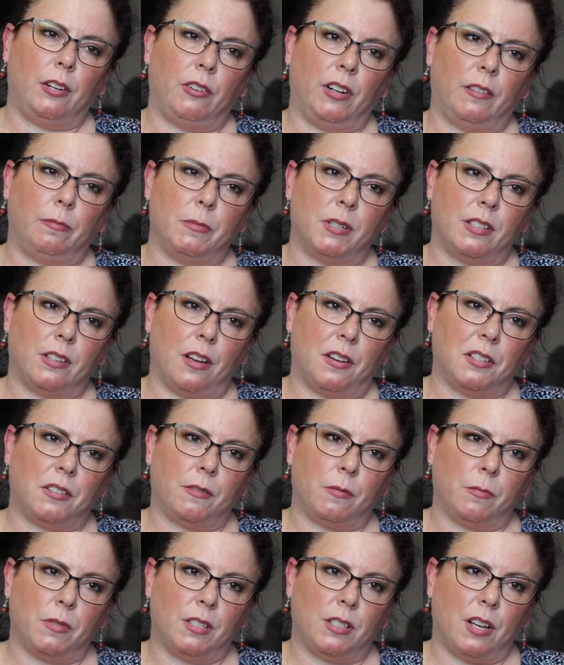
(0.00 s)
grief massage
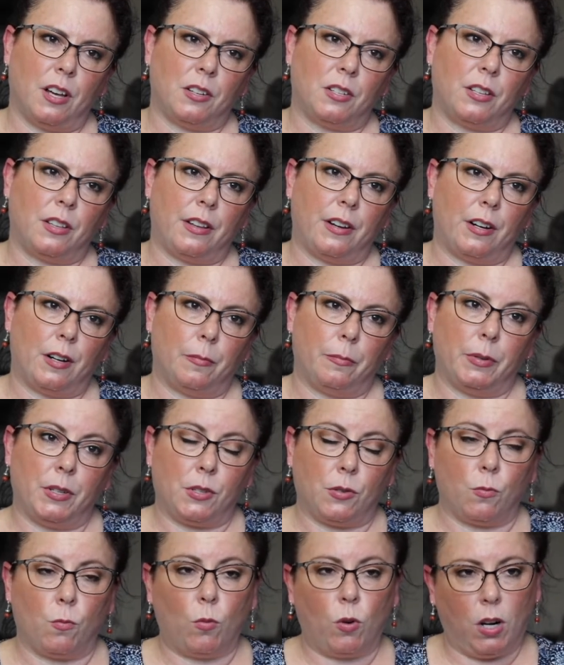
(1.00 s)
for massage
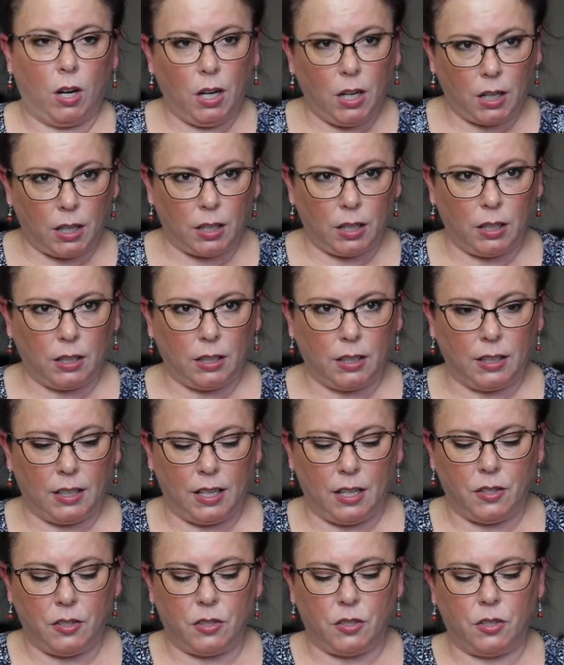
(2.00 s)
therapist work
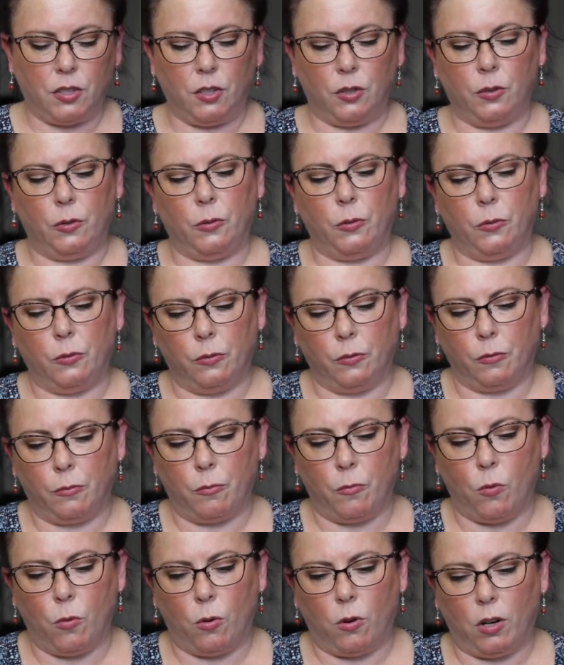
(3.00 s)
into
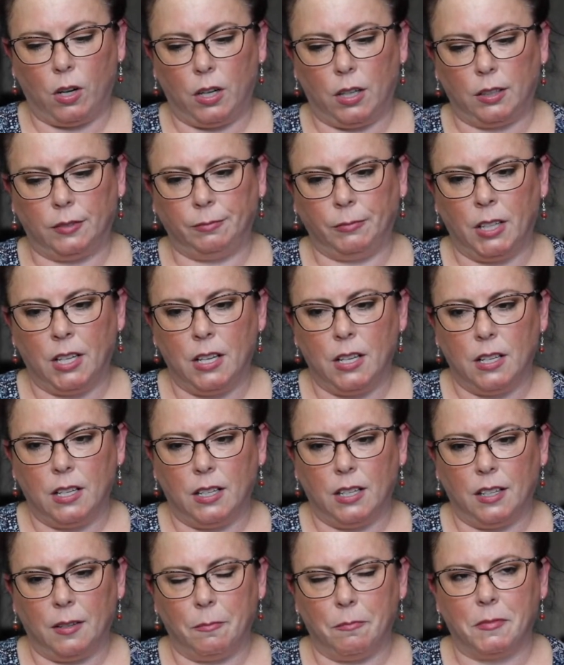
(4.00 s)
more
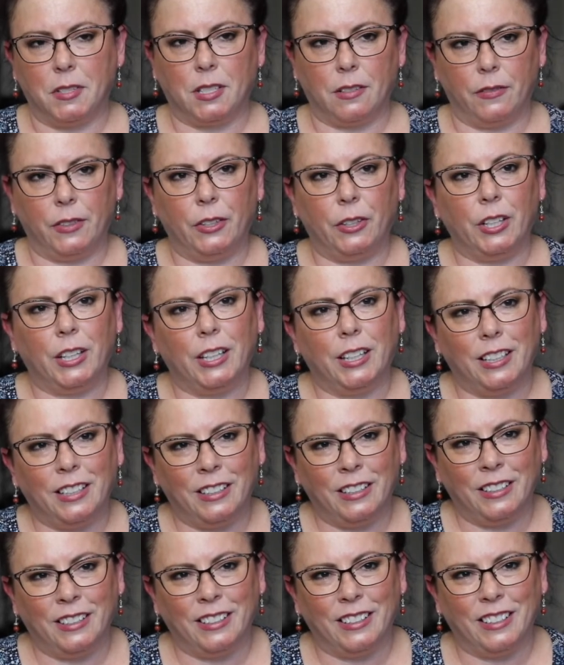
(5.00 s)

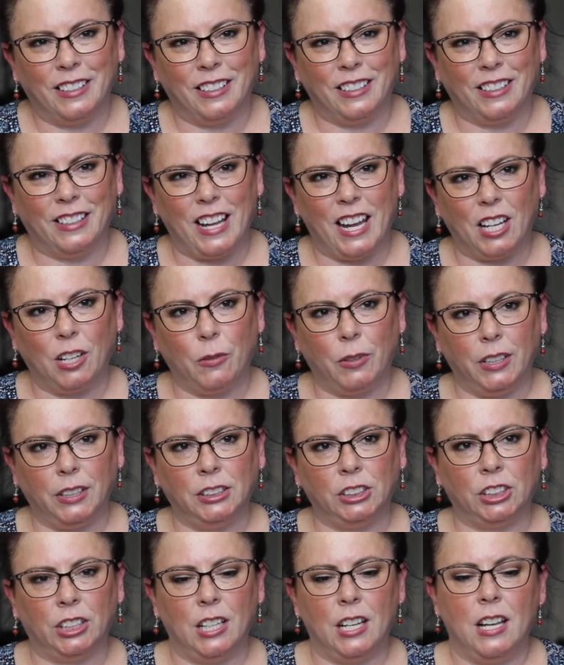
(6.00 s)
civilian
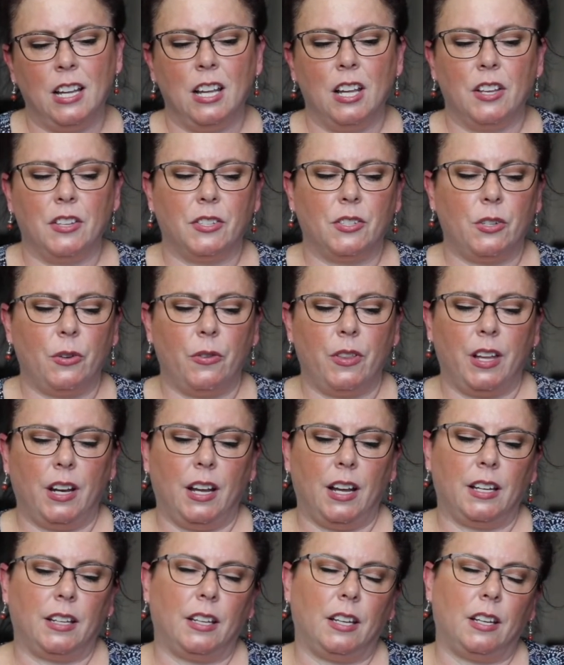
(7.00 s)
language, so that
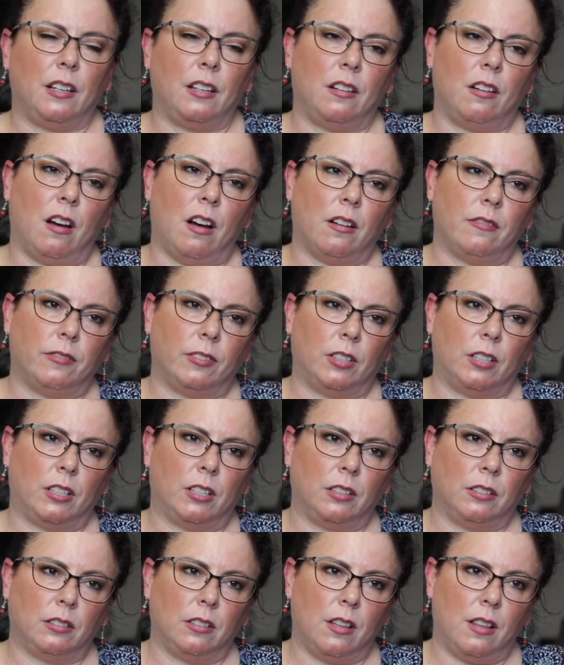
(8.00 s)
I can
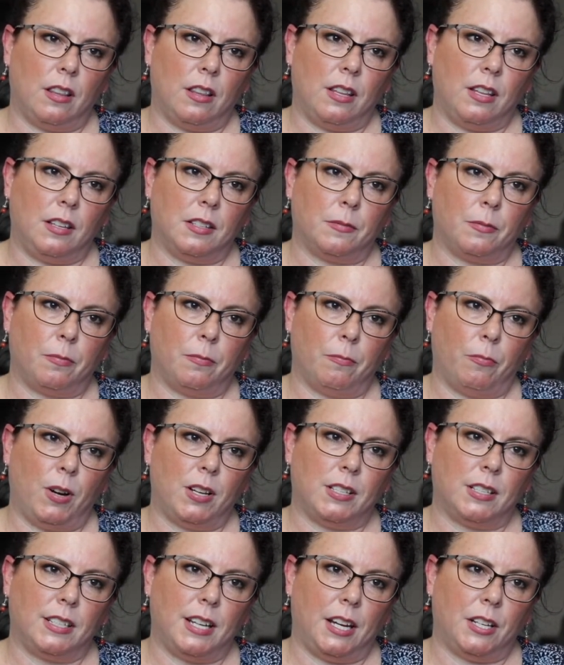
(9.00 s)
offer these
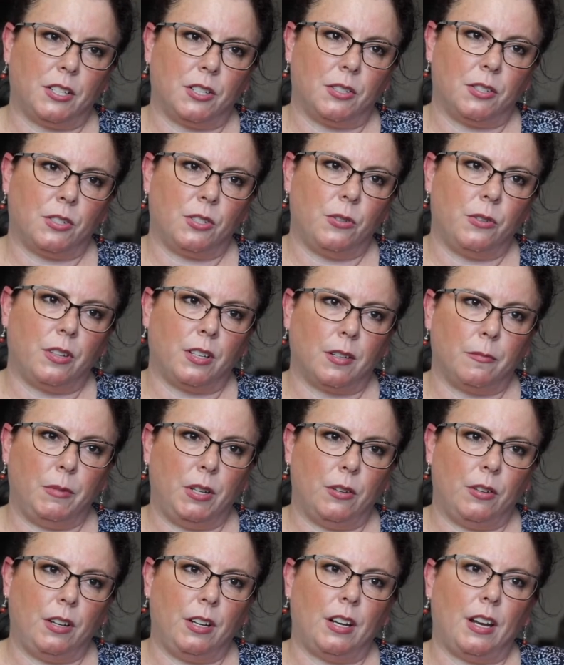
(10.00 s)
presentations to the
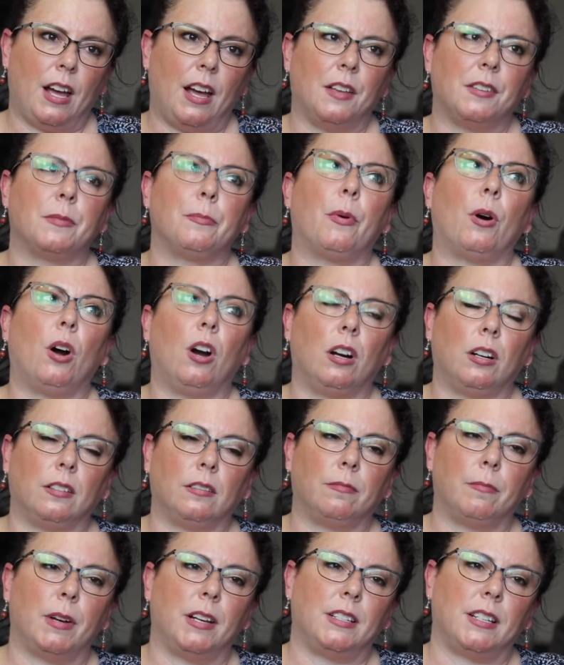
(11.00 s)
community as part
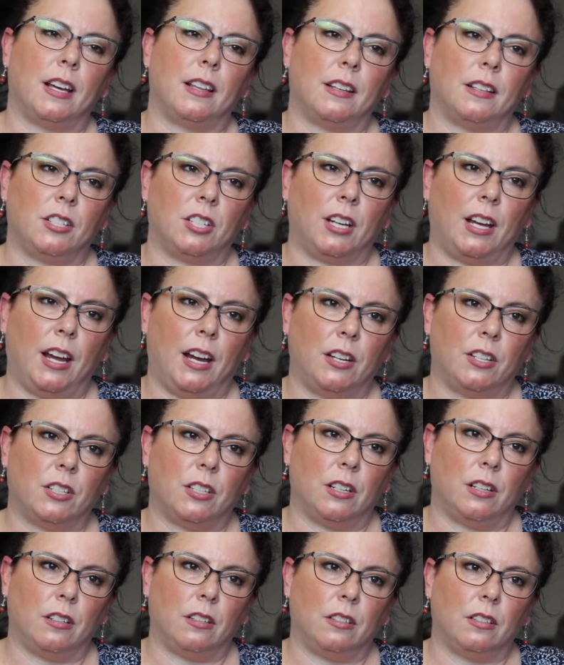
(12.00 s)
of my death
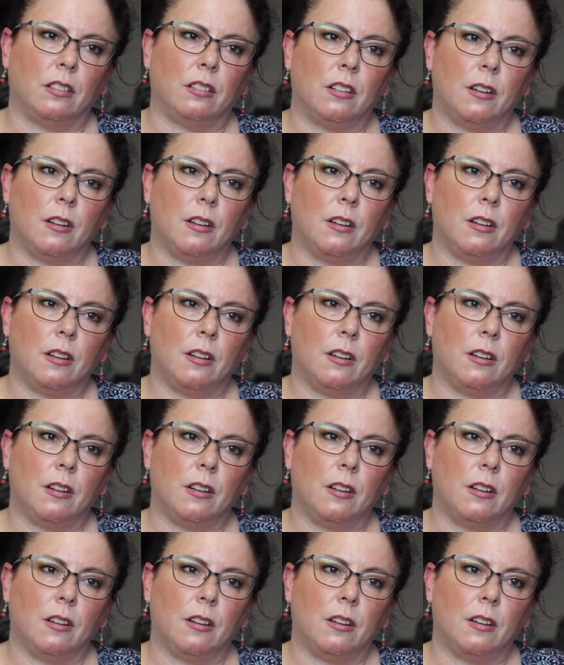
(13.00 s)
education